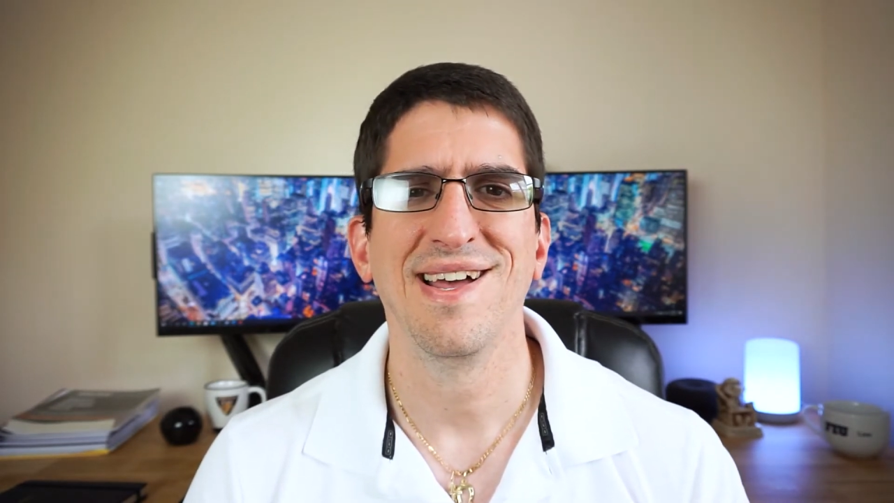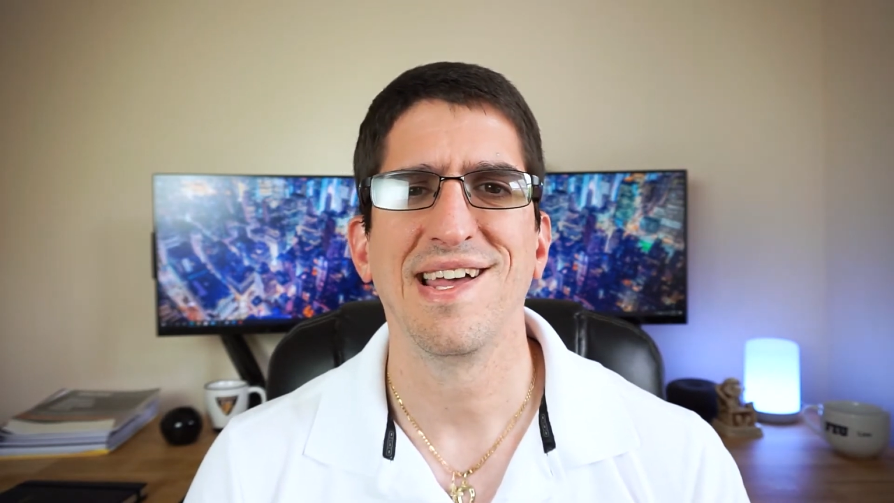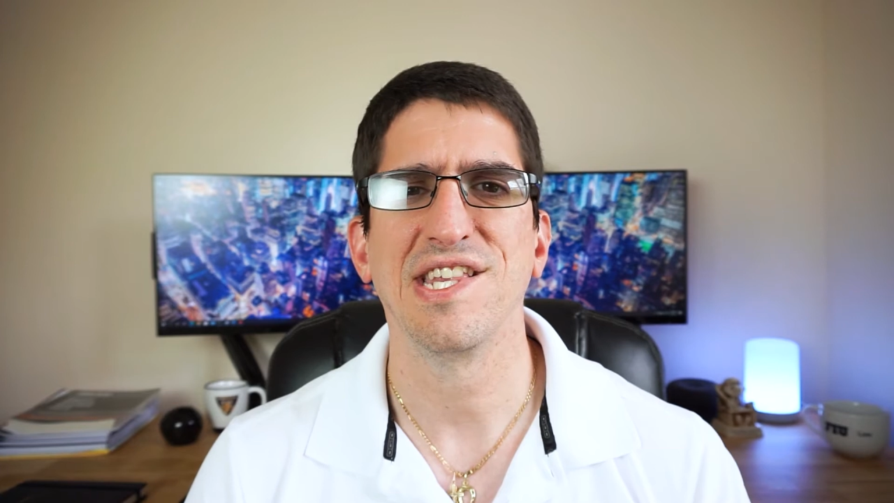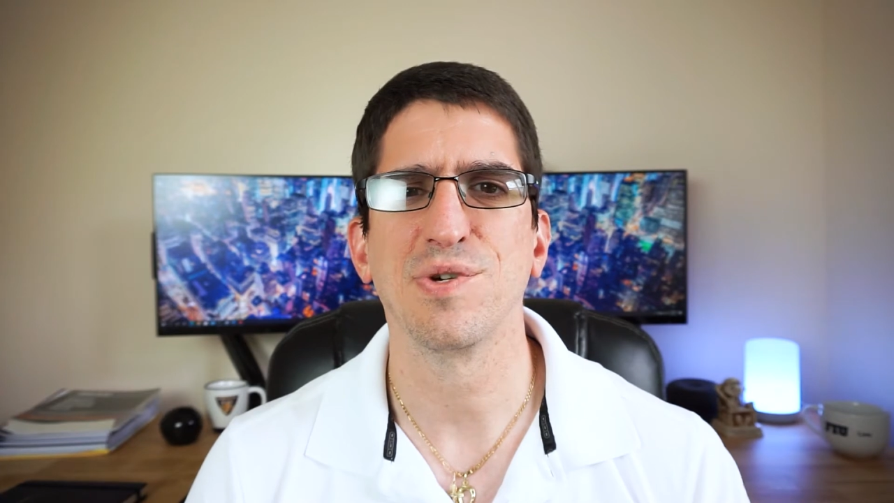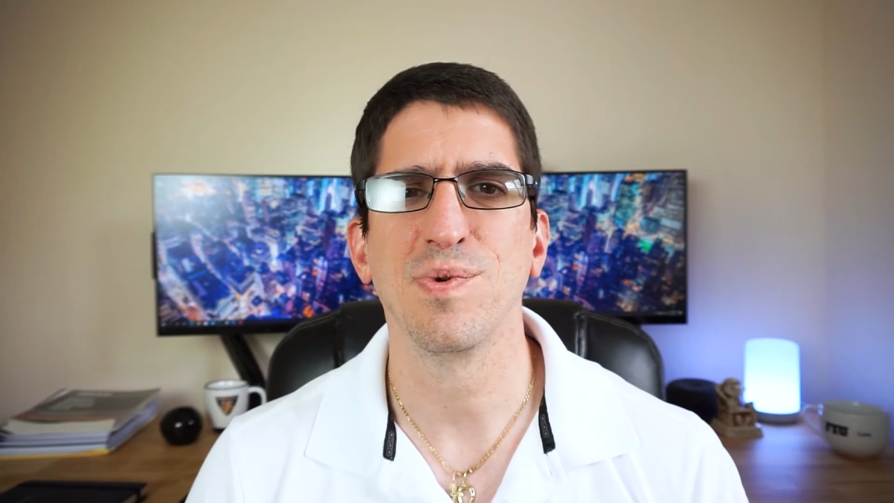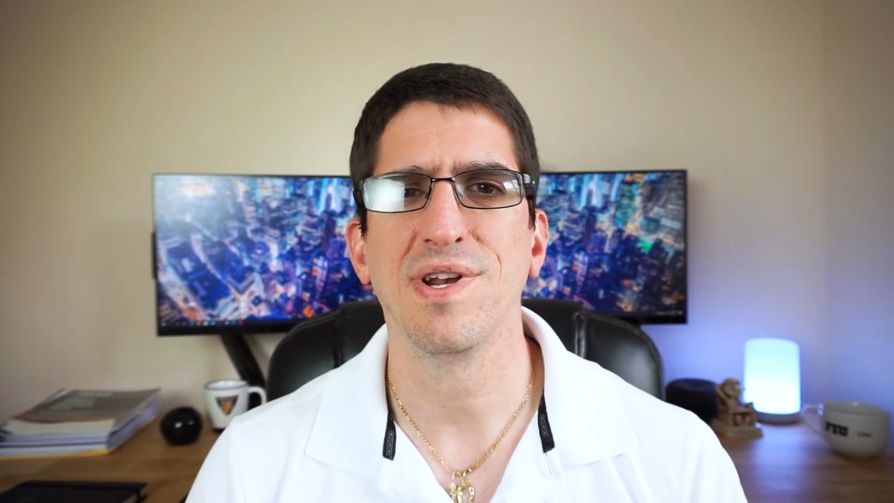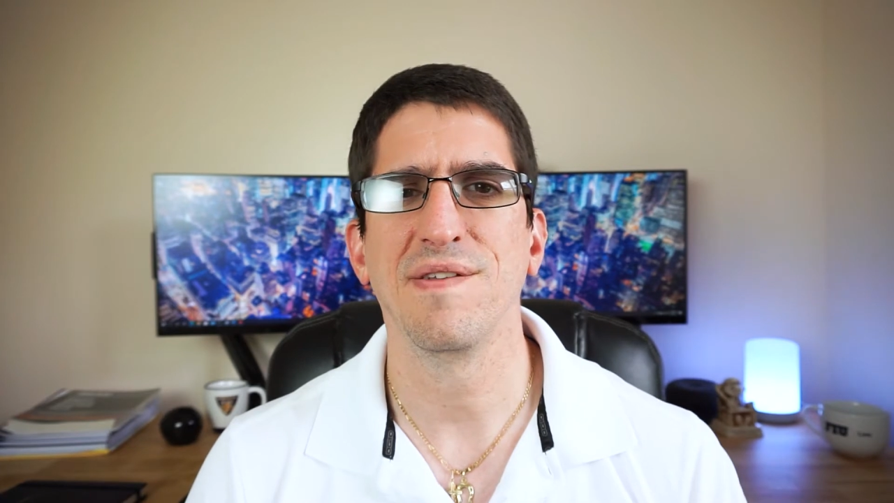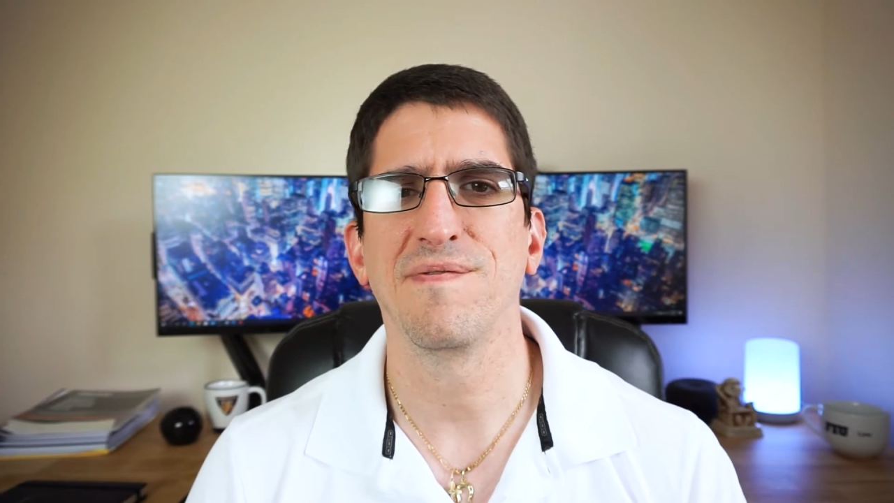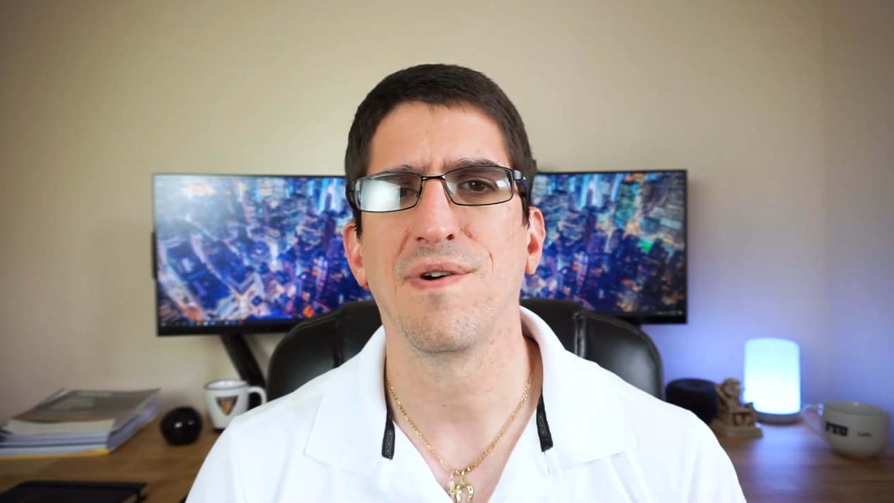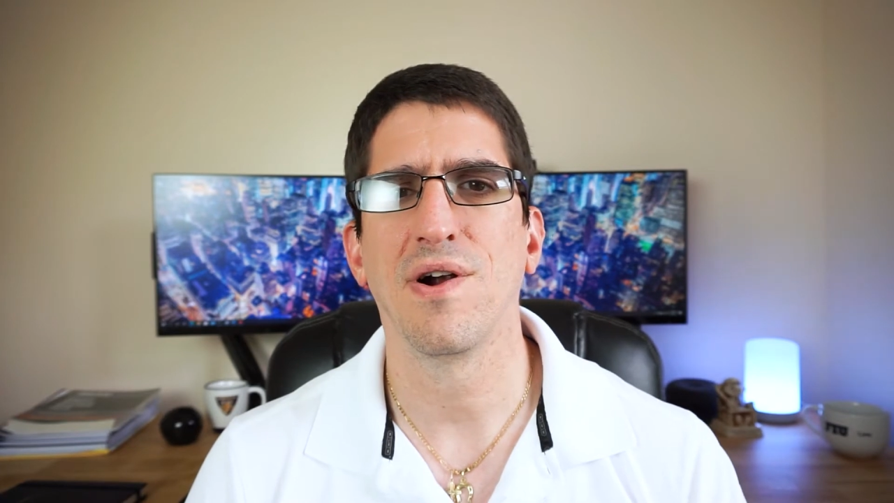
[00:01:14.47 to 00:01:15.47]
it's
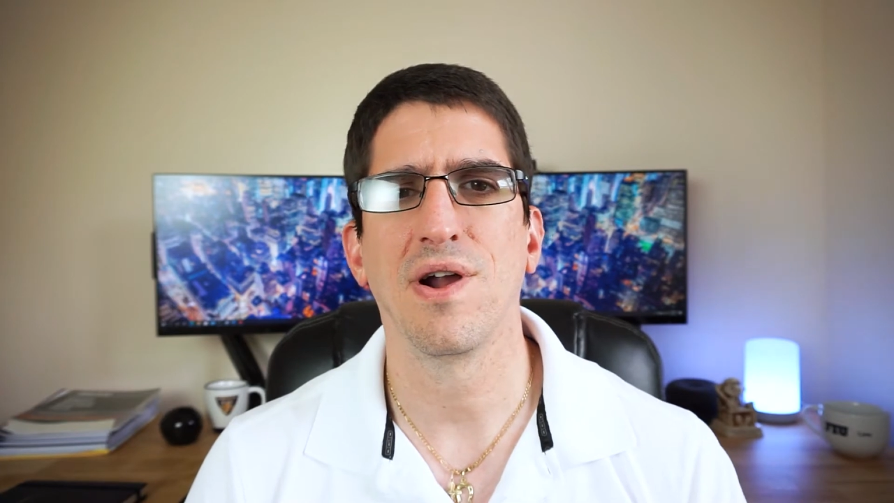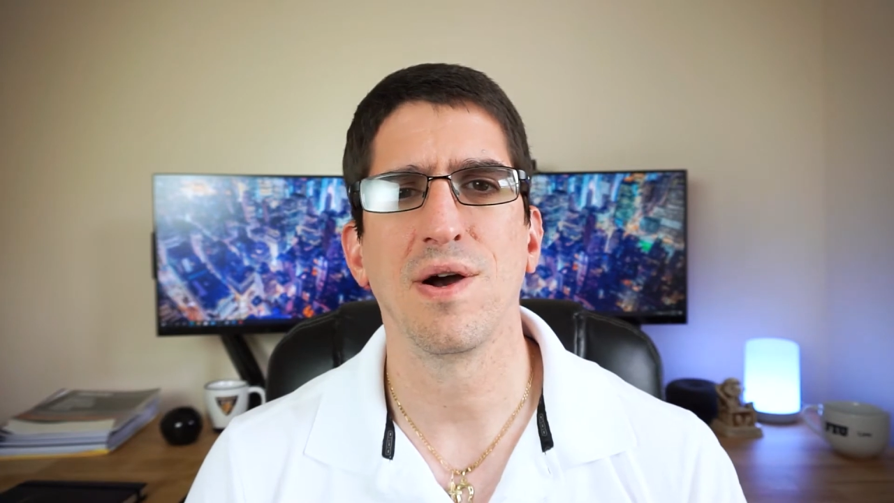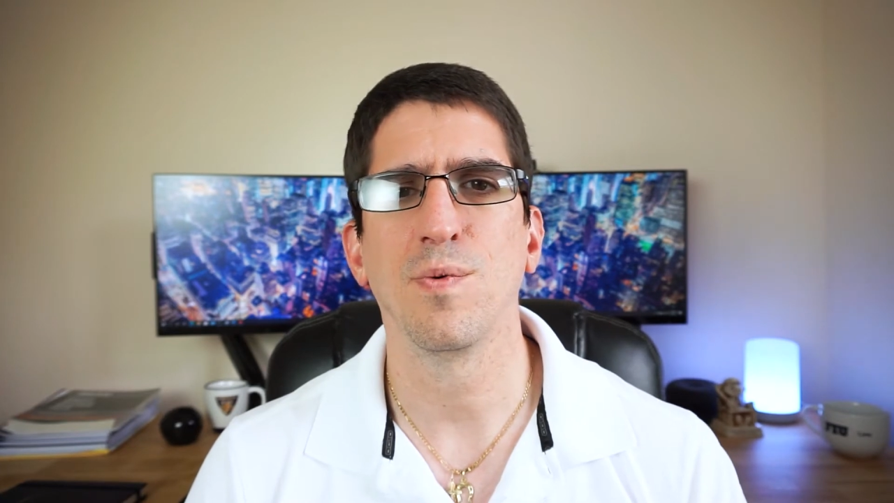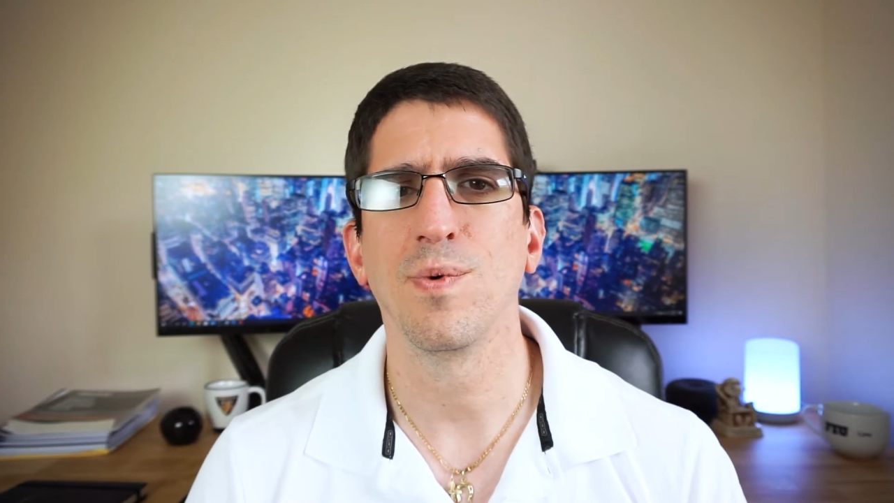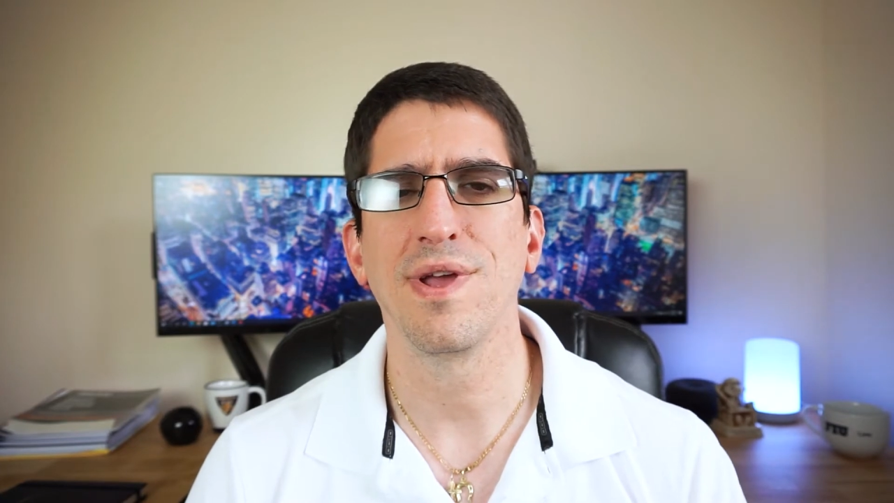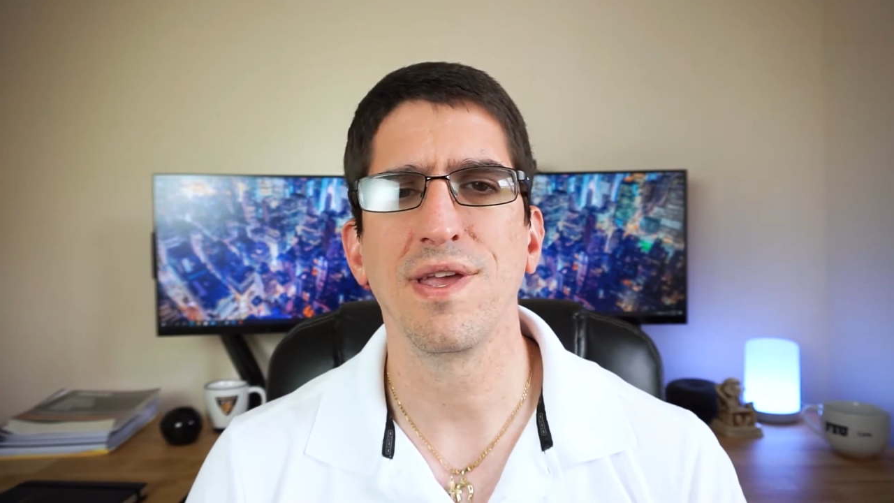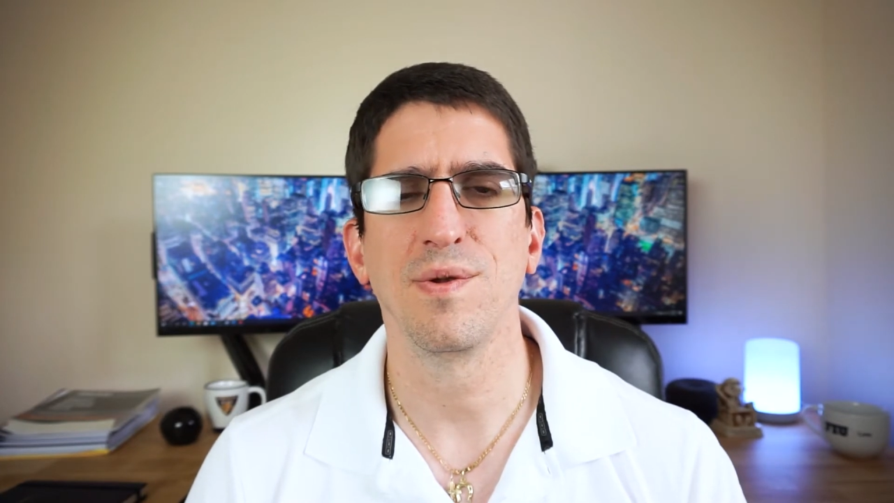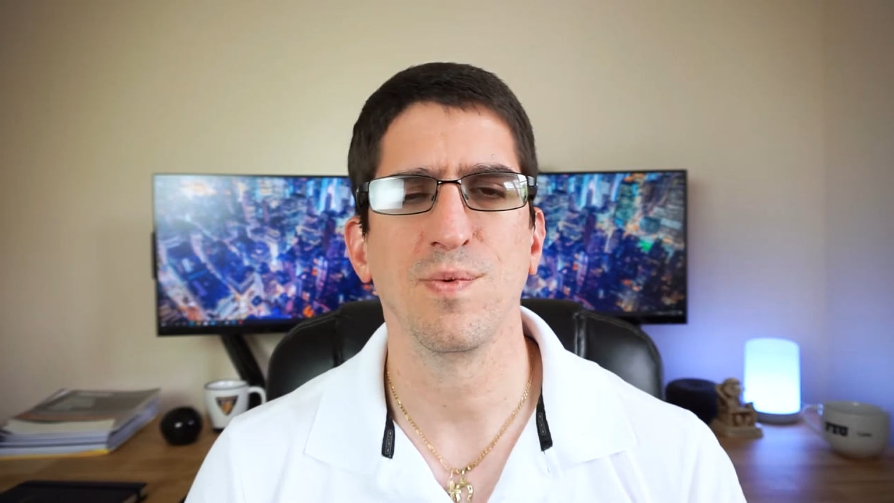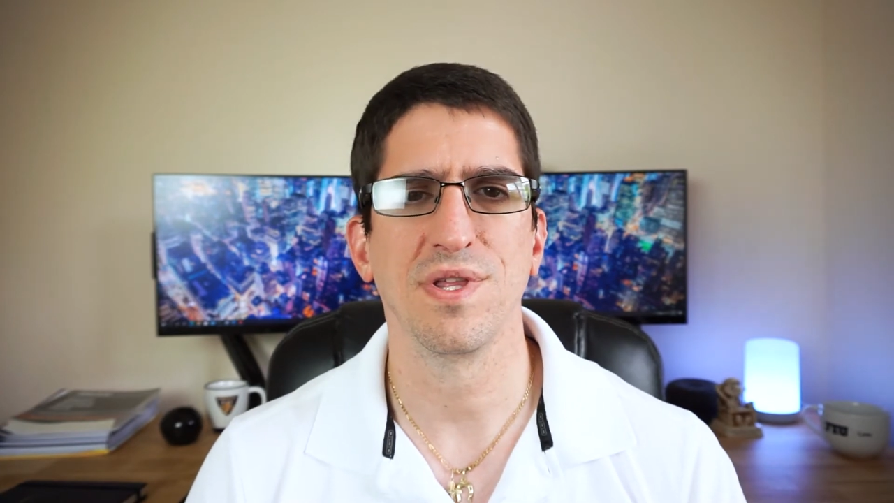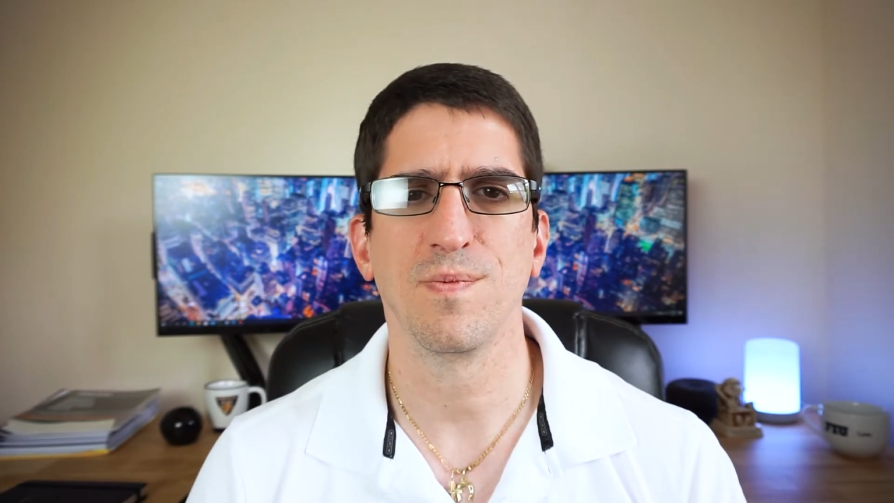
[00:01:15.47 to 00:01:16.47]
really far
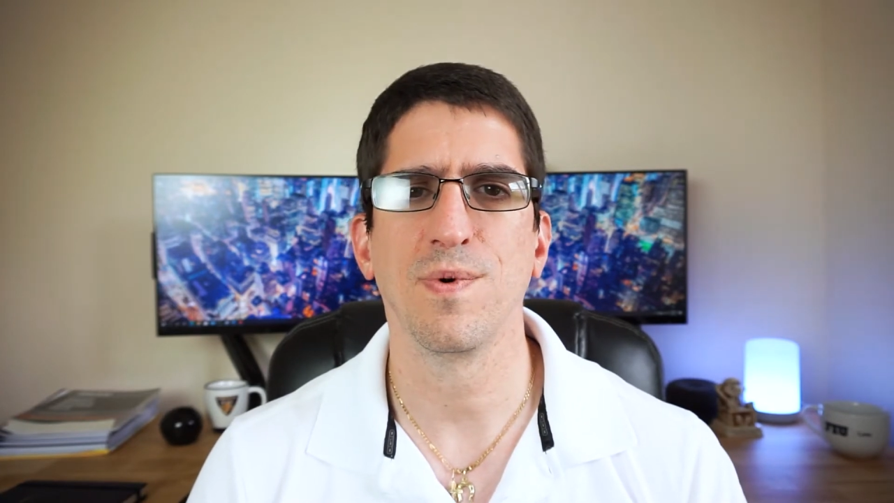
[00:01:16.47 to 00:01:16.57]
outweighed with